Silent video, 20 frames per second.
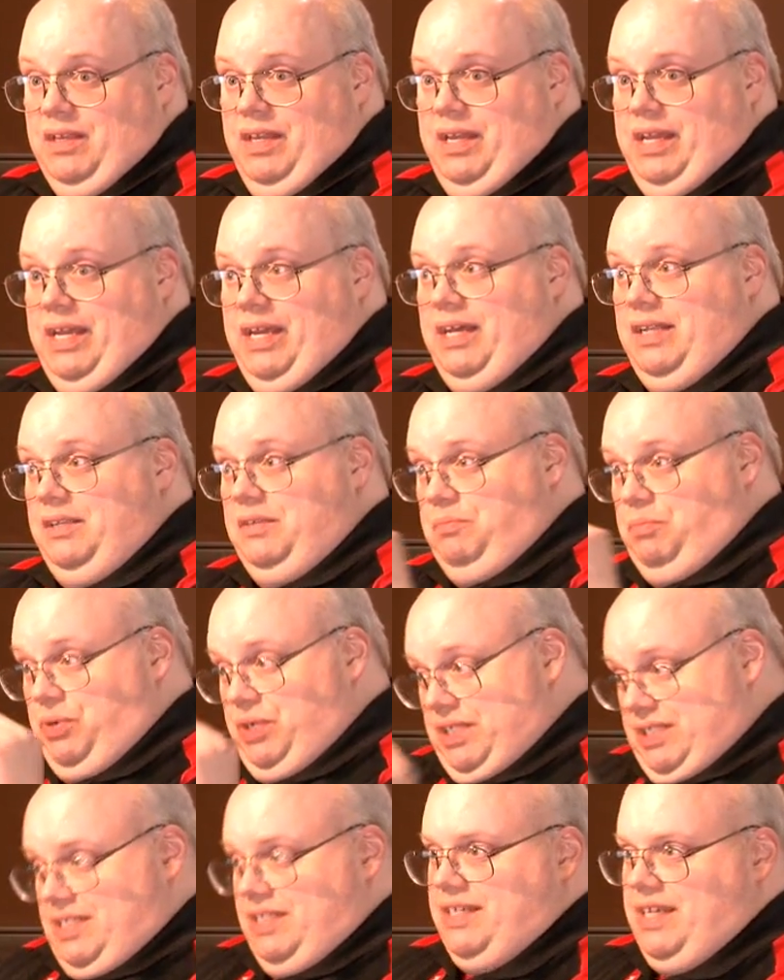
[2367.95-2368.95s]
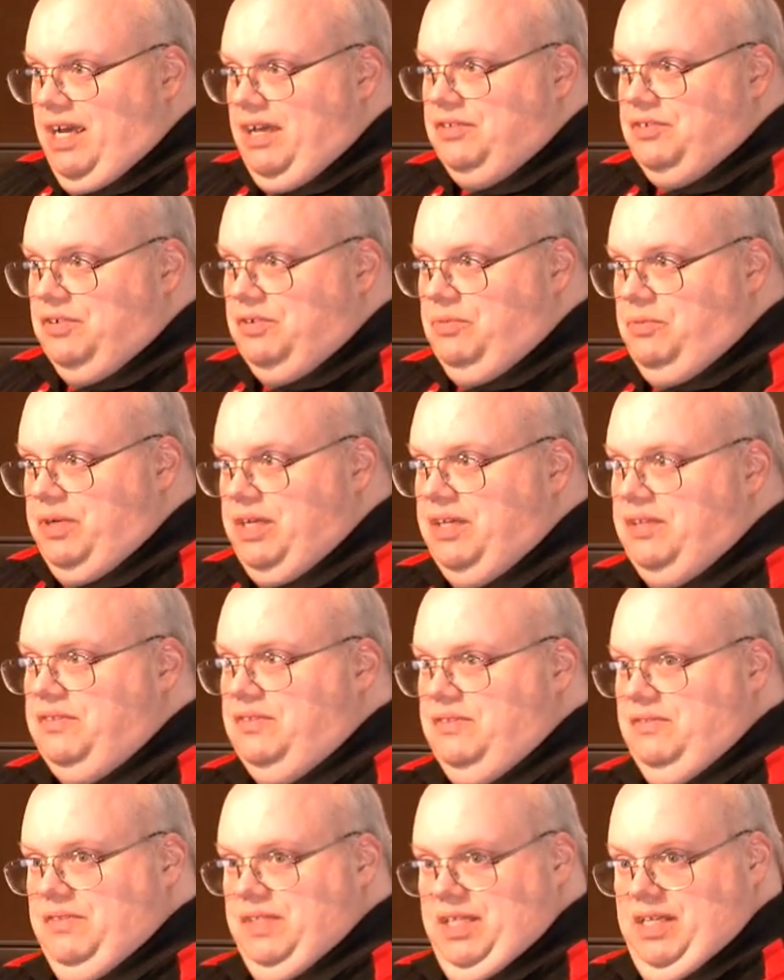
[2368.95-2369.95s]
and put it together with
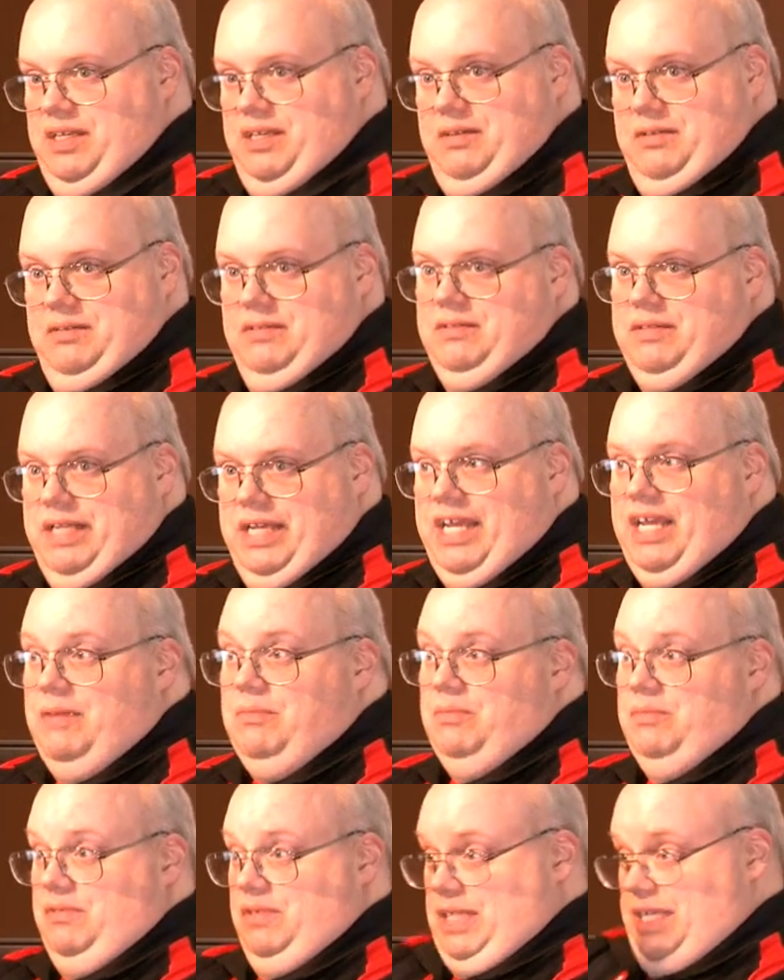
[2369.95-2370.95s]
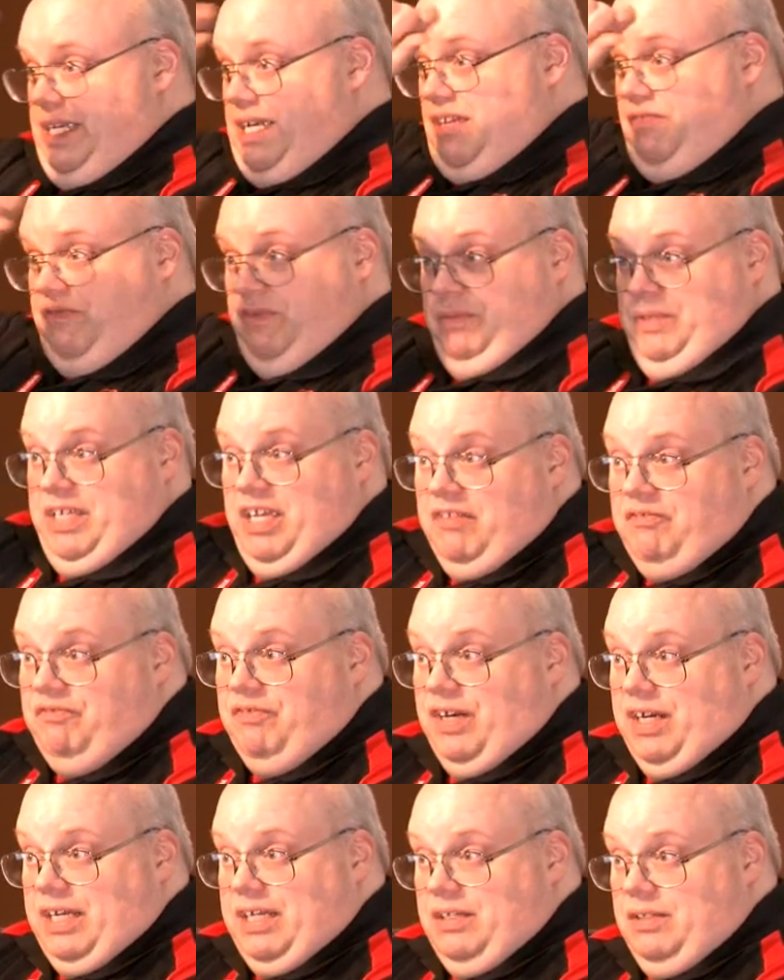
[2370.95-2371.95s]
the name I got from the get
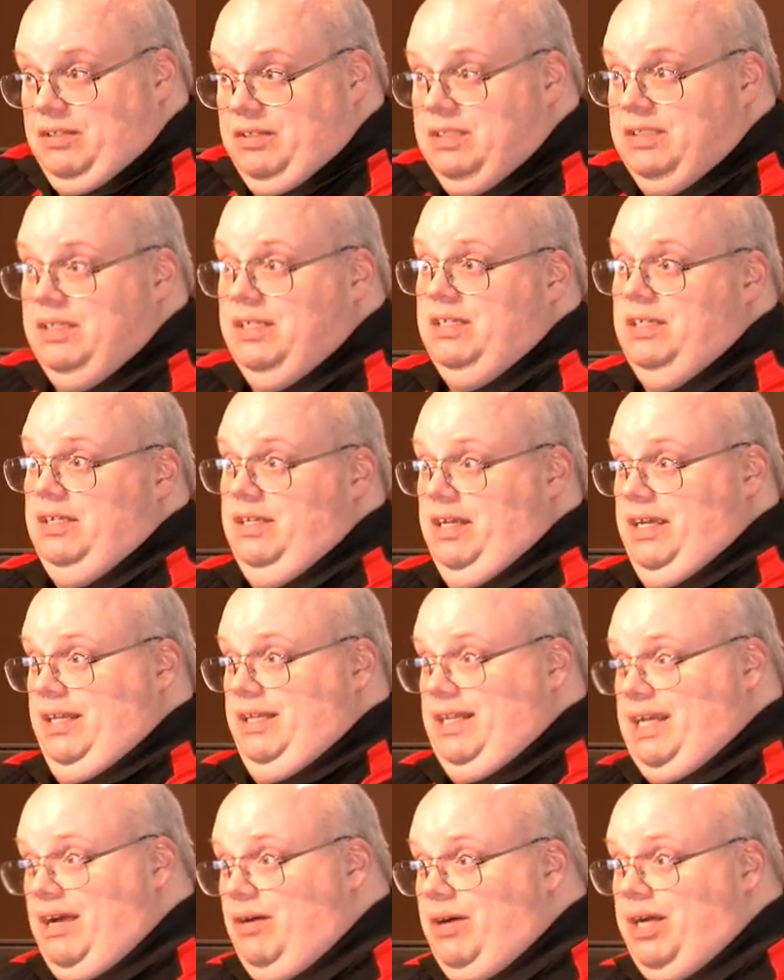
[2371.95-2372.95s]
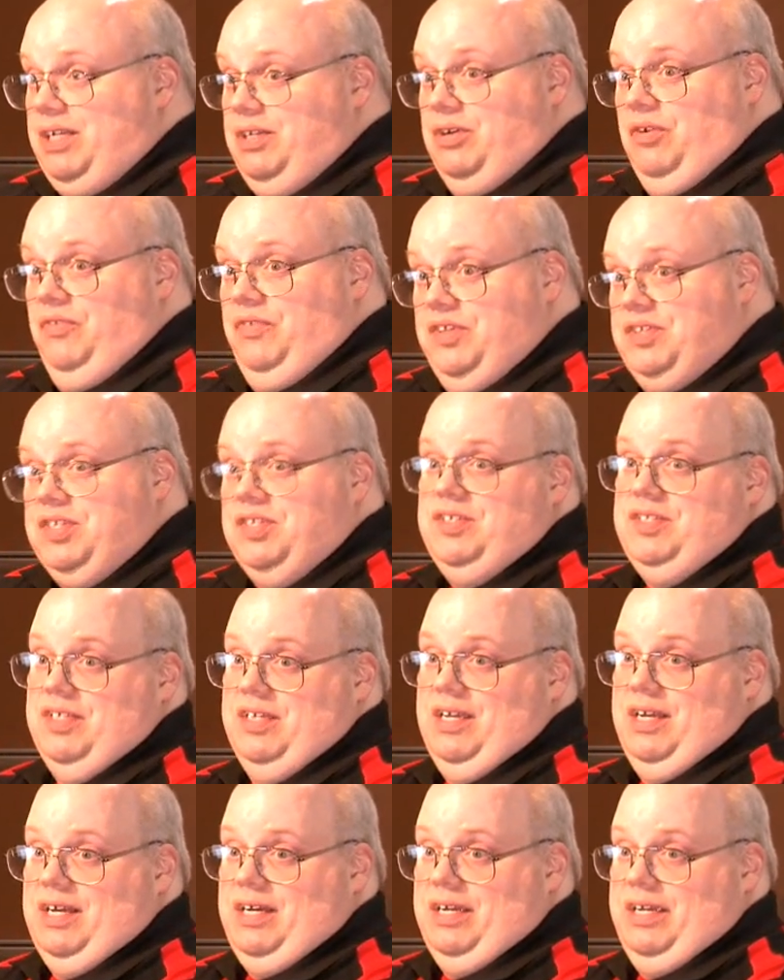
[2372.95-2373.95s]
file, and now I know this is the
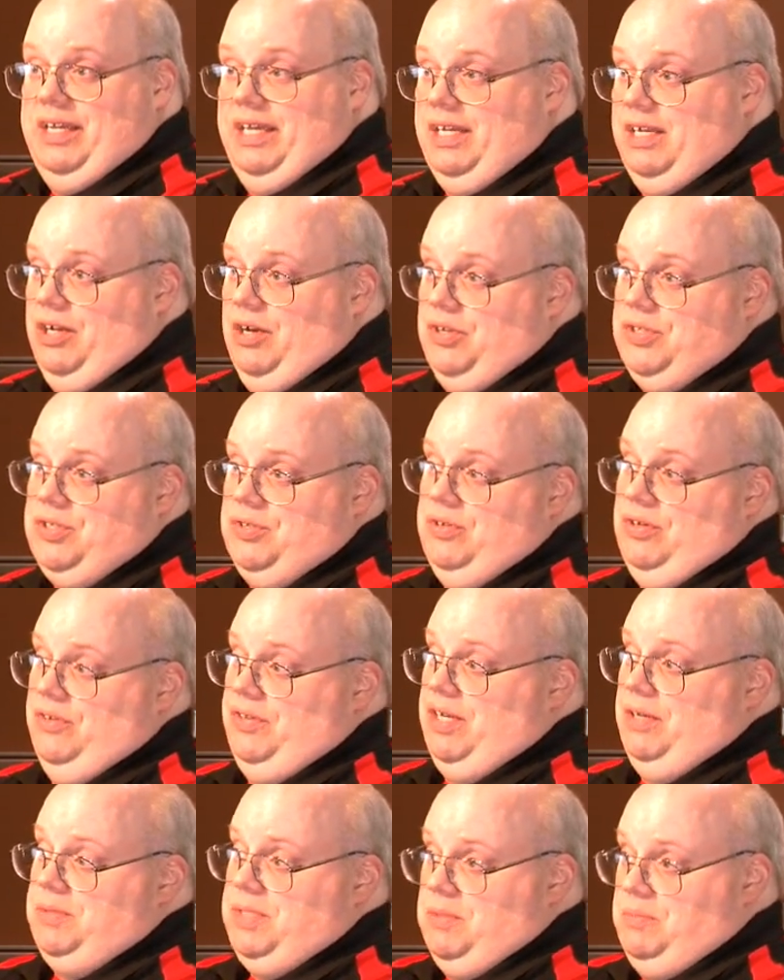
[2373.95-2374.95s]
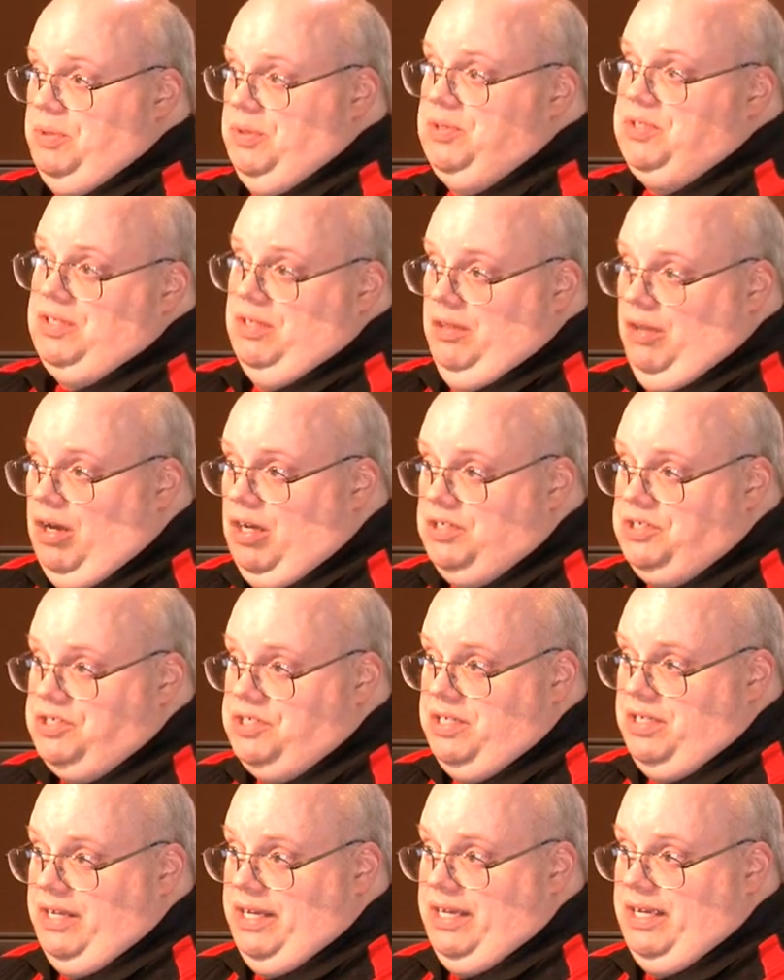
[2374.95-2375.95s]
guy, and I also know that I'm supposed to launch
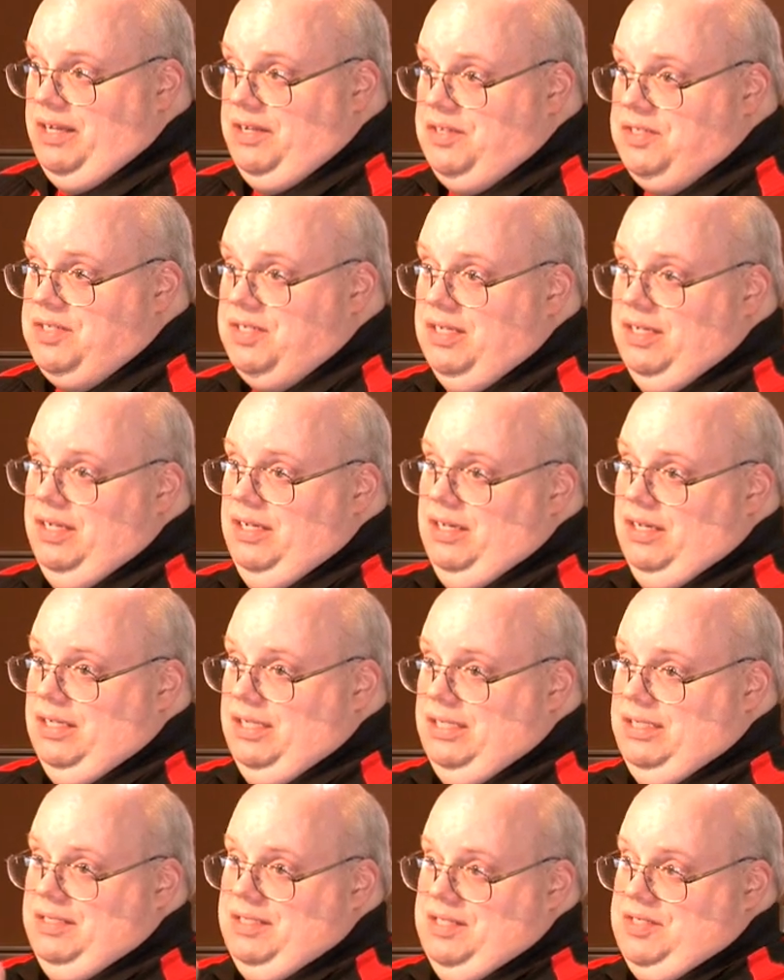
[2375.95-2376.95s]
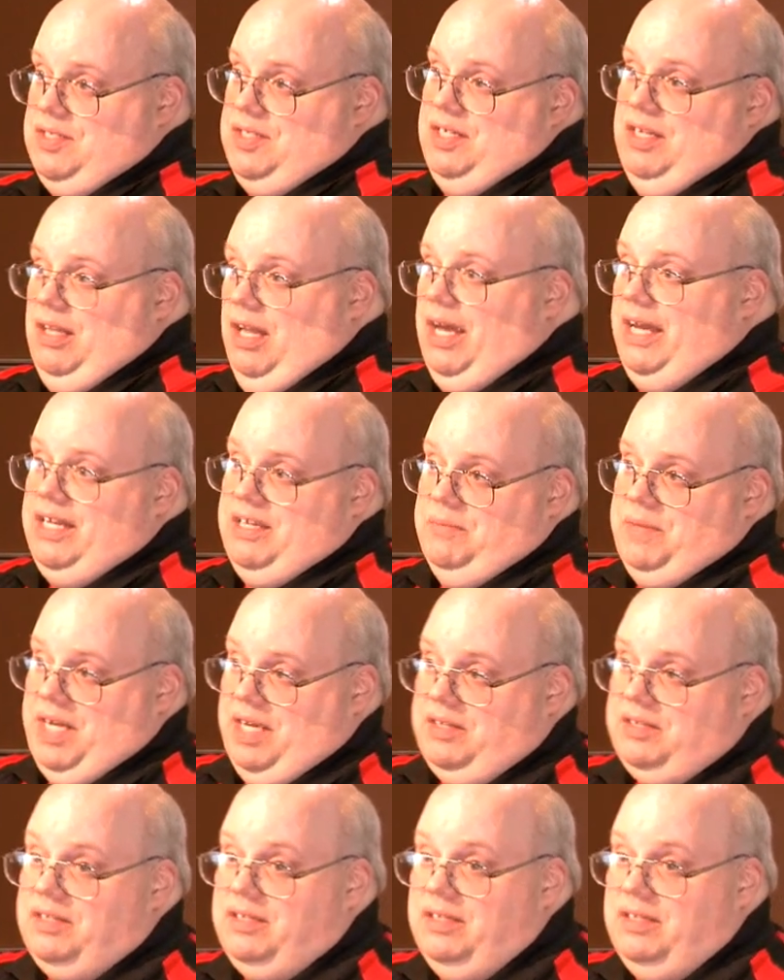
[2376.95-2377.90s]
it as uh, a CLI command,